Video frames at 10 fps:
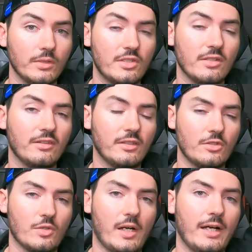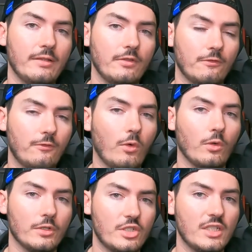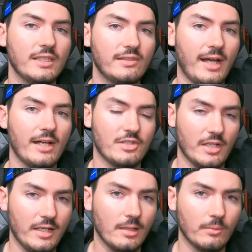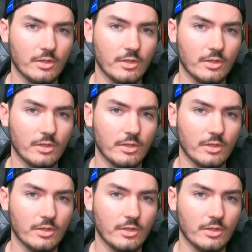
which is the Drive 4G-M,